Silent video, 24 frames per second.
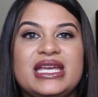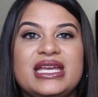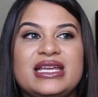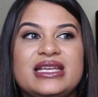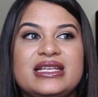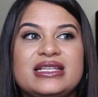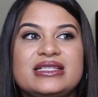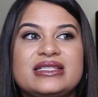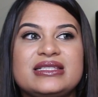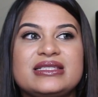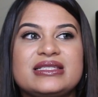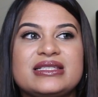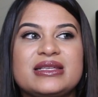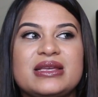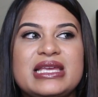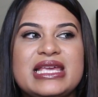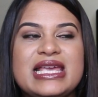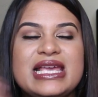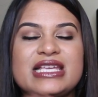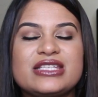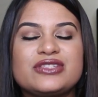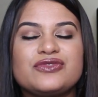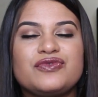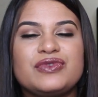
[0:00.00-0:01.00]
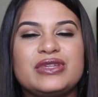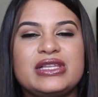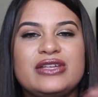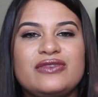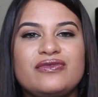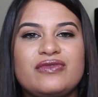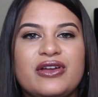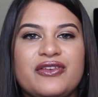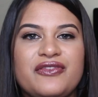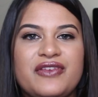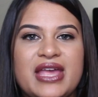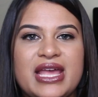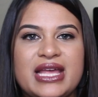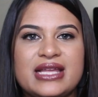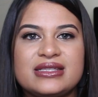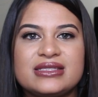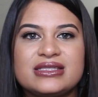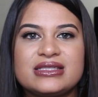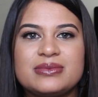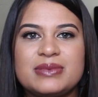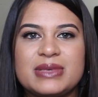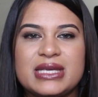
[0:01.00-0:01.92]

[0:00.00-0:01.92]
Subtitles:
and he has really rough hands